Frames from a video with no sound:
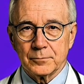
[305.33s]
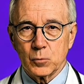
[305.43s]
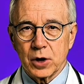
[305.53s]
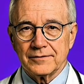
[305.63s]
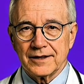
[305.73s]

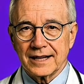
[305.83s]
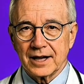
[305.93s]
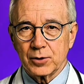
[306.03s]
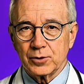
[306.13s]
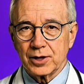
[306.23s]
lemon
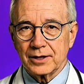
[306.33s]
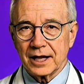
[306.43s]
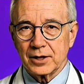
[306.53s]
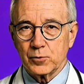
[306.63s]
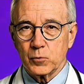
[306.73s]
balm,
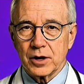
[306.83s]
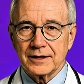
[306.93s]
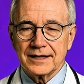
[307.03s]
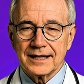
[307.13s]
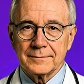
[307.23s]
or
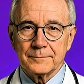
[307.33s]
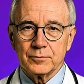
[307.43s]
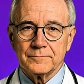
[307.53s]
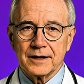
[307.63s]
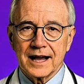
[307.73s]

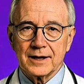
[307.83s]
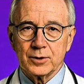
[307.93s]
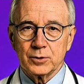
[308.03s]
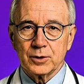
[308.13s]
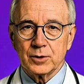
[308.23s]
chamomile.